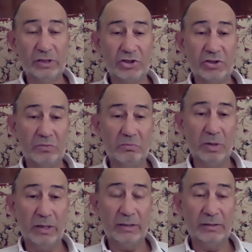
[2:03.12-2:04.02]

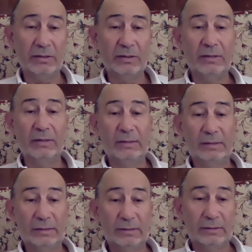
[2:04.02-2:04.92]
Empire,
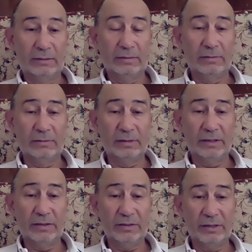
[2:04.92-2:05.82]

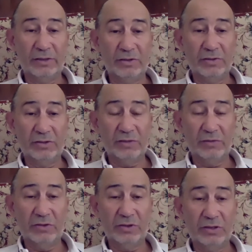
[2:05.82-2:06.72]
late
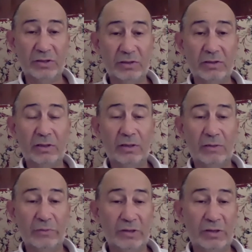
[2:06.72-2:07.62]
1917,
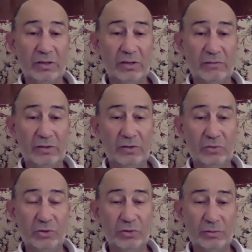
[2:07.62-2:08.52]
we had a
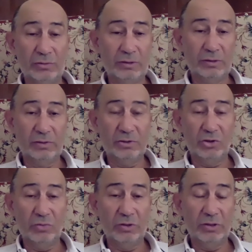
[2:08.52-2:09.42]
revolution in
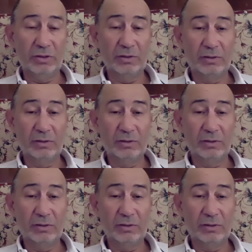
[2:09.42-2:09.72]
Germany.